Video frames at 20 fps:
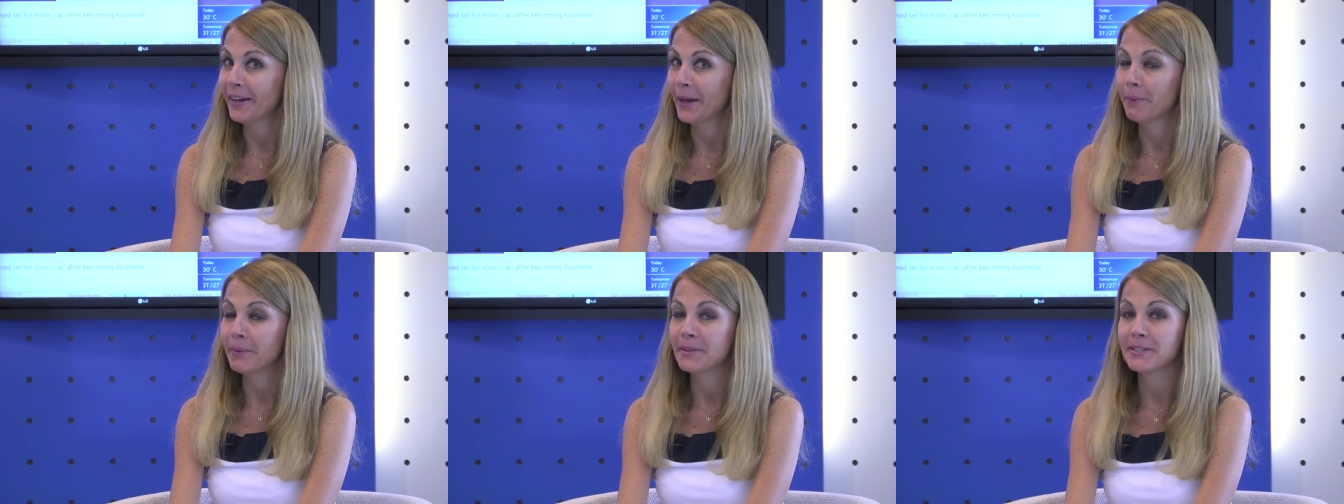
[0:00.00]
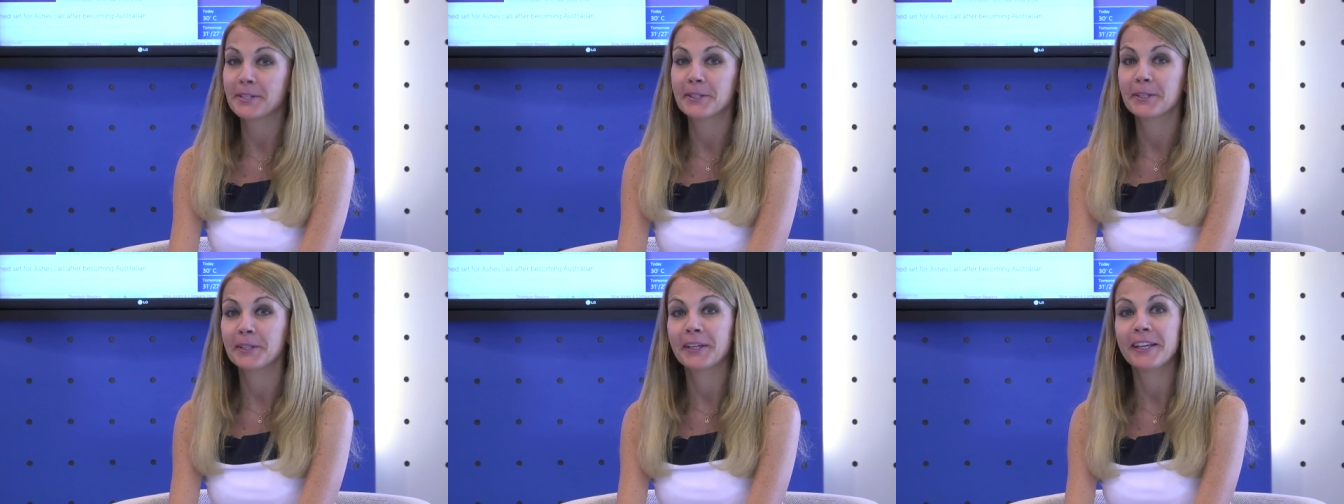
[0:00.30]
I
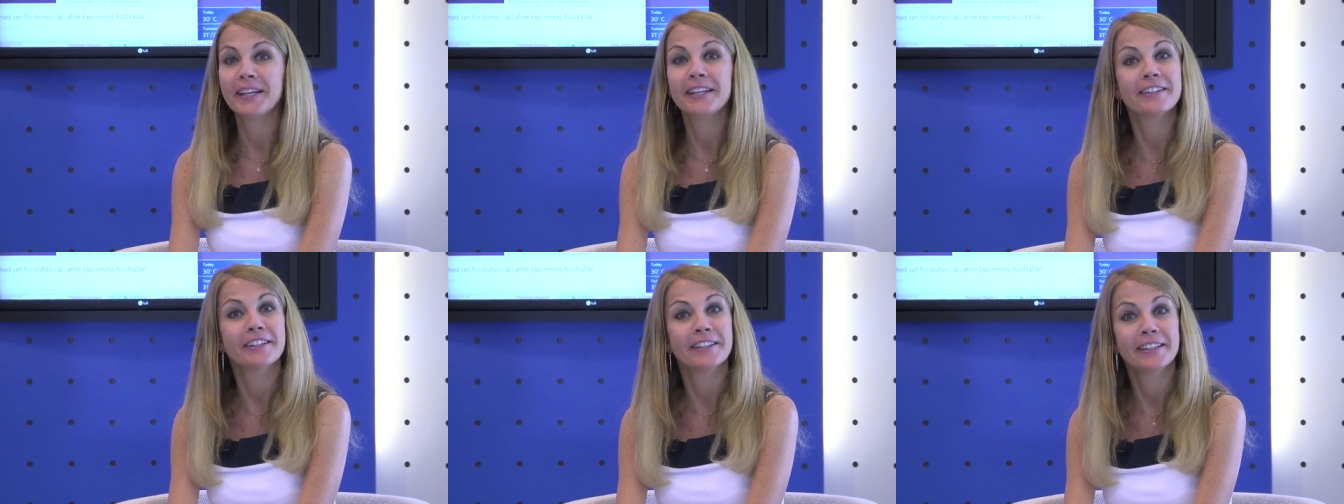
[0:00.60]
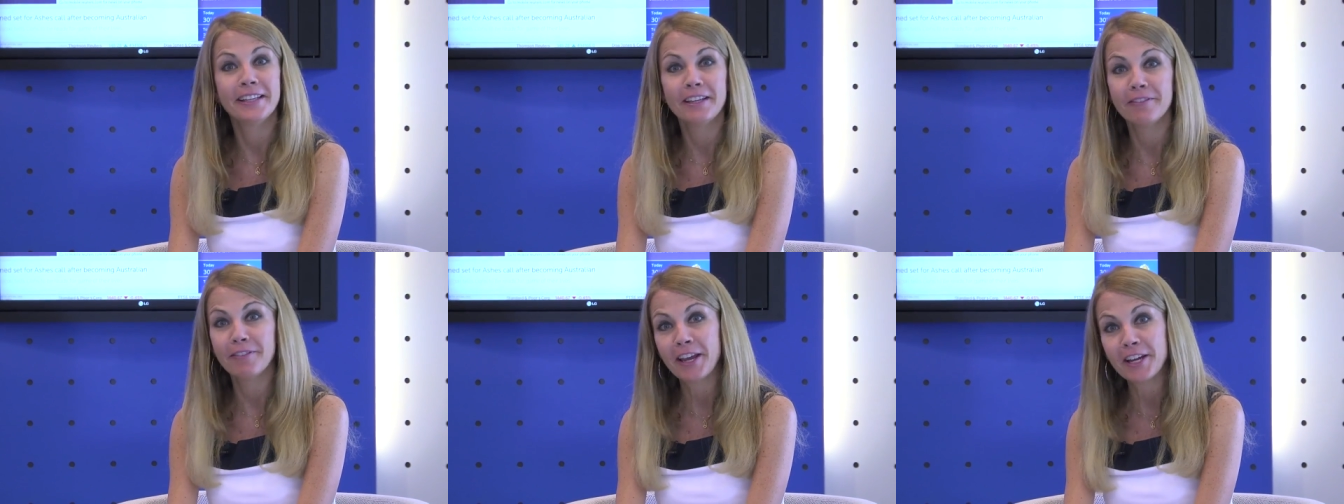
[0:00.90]
wasn't looking to
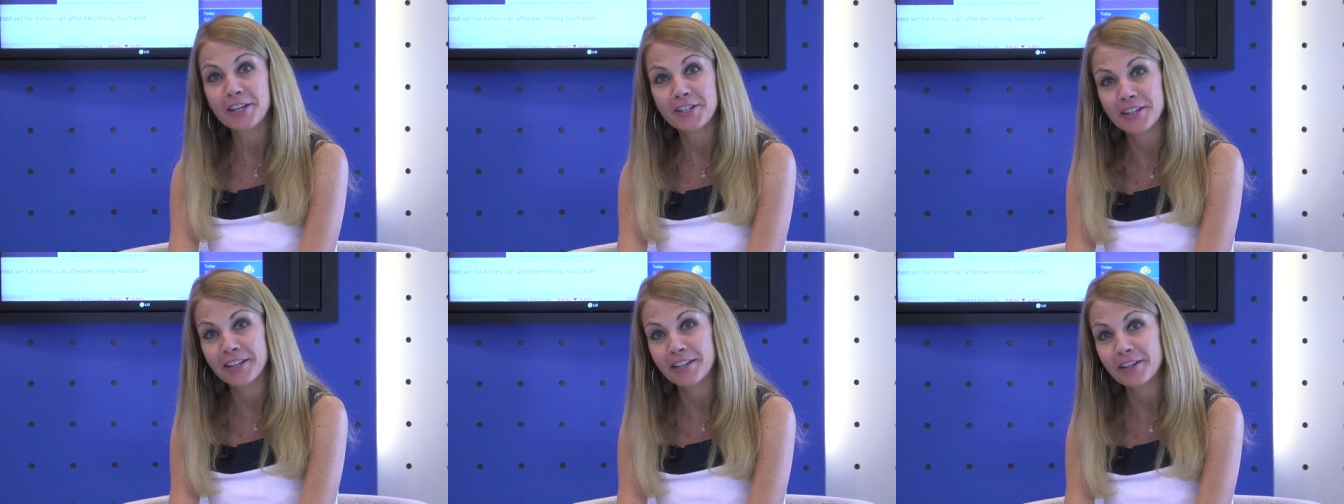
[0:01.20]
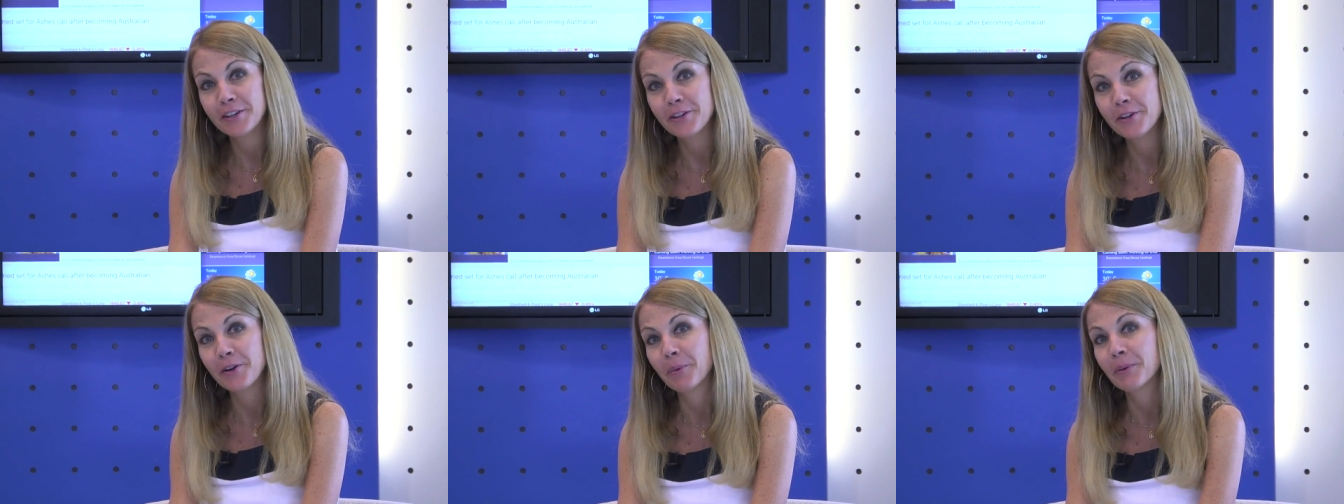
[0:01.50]
leave
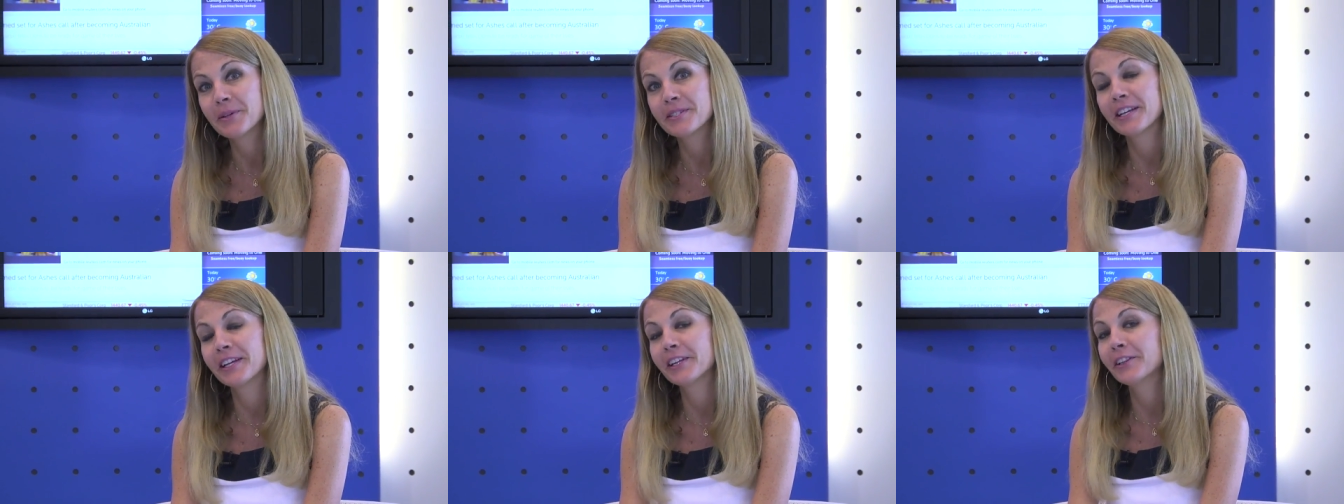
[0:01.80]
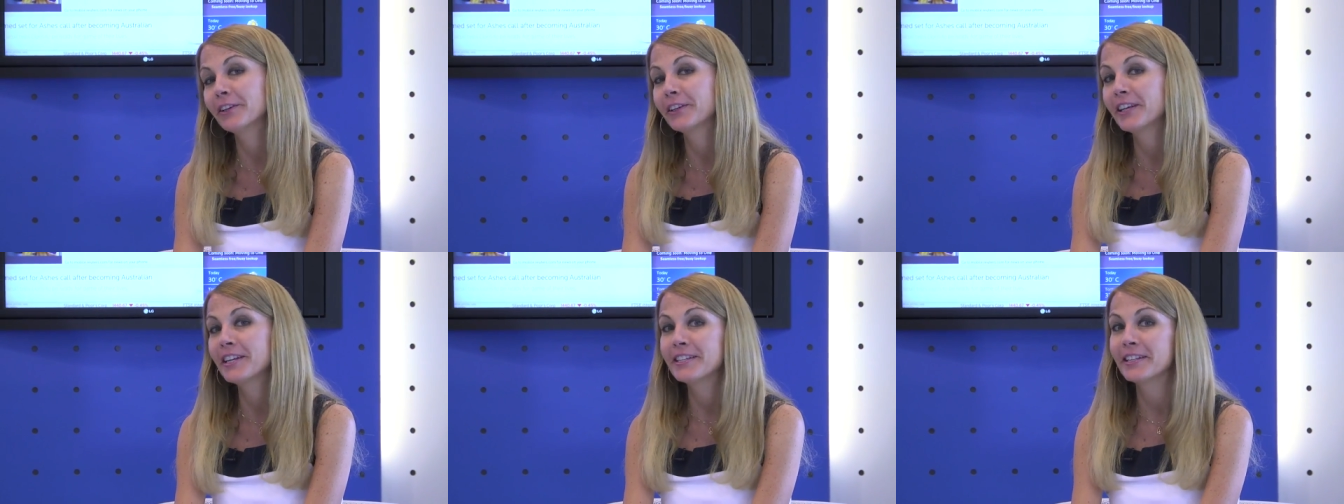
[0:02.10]
Asia, nor was I
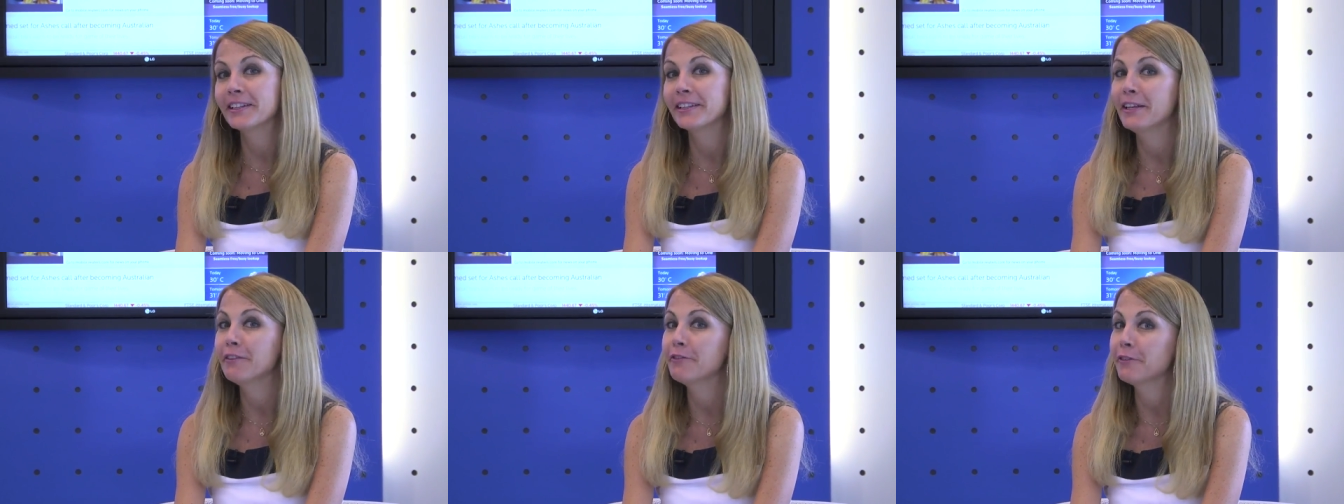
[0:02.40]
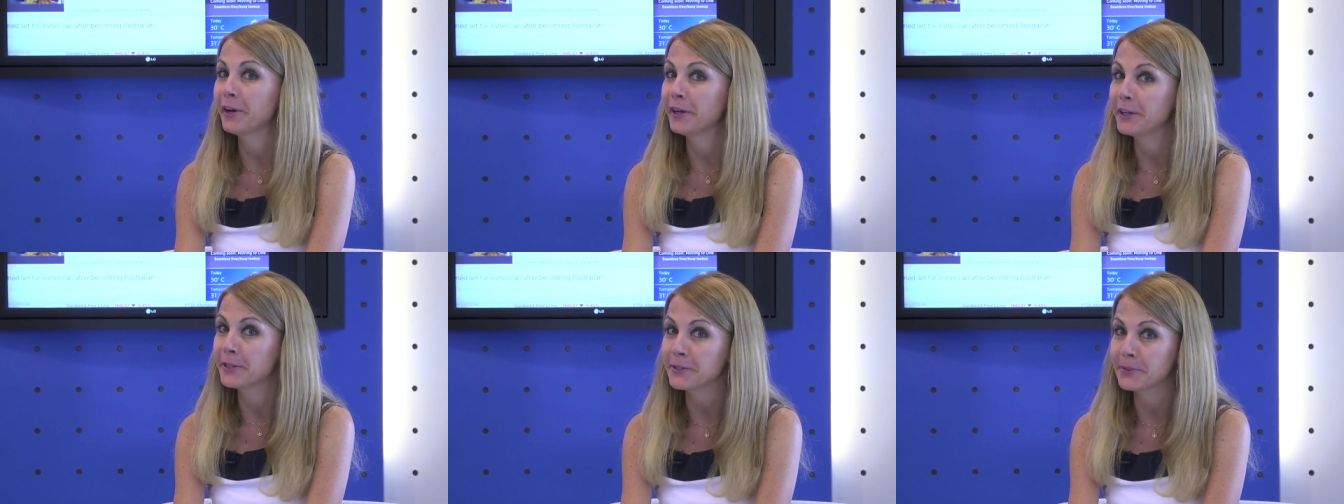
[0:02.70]
looking to leave
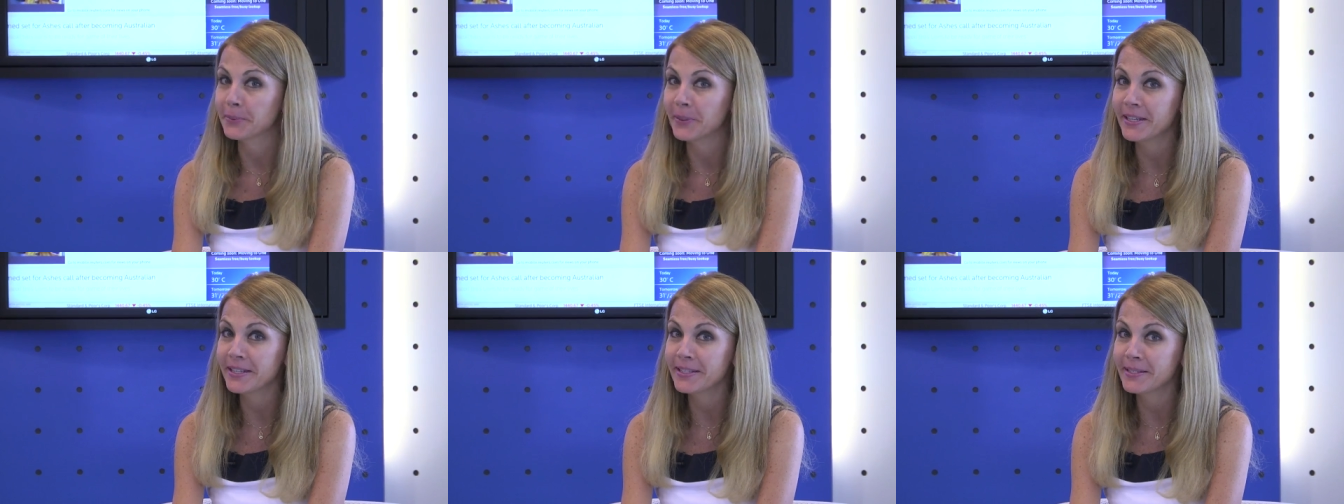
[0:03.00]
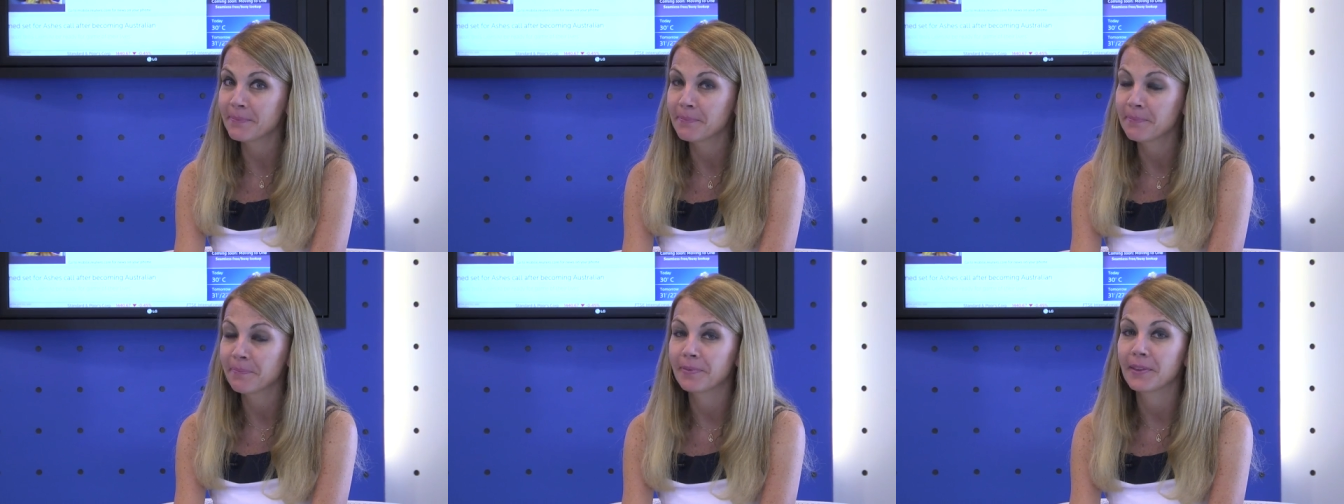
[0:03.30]
Credit Suisse.